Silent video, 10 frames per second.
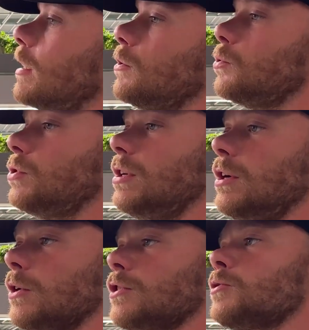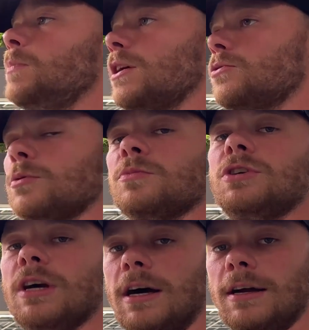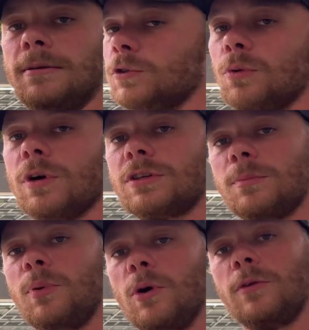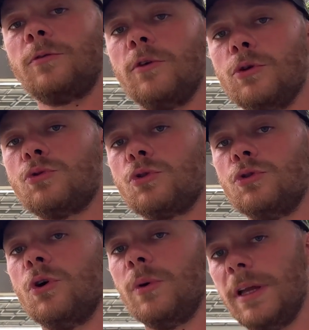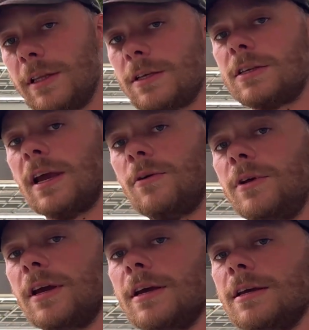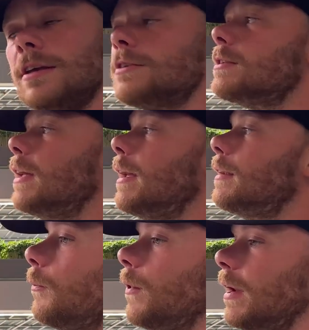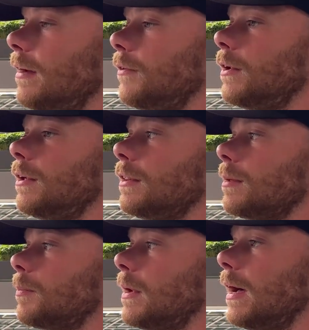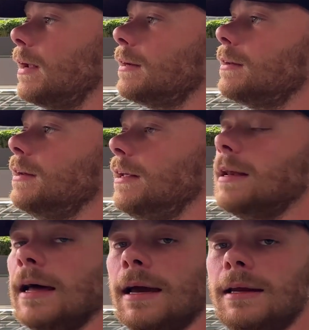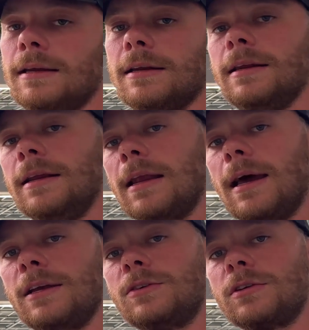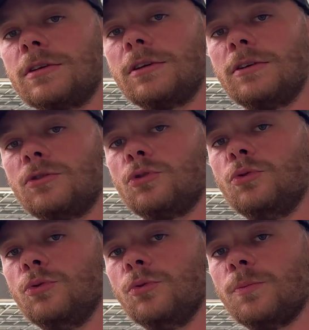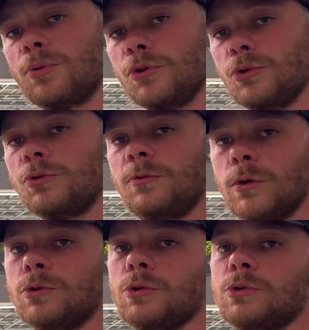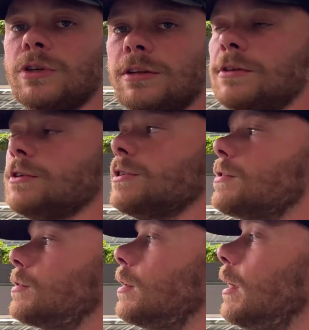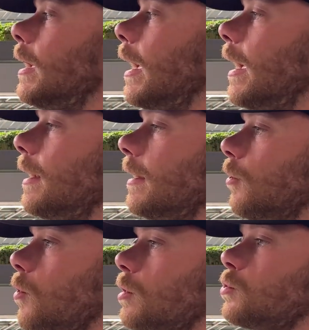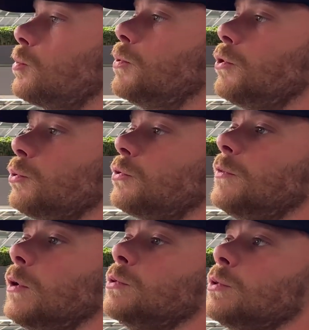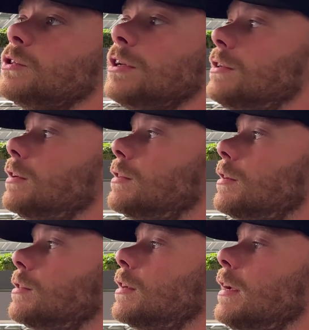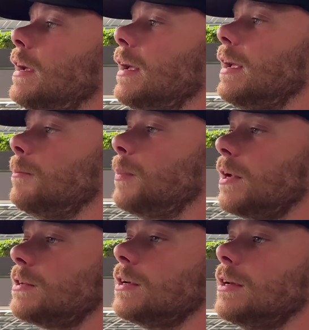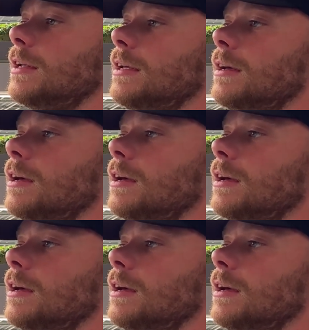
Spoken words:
that you see on a spectrum chart. So what's important for you to know in this area is that whenever the plant needs light, it needs light to produce photosynthesis. And in order to produce photosynthesis, it basically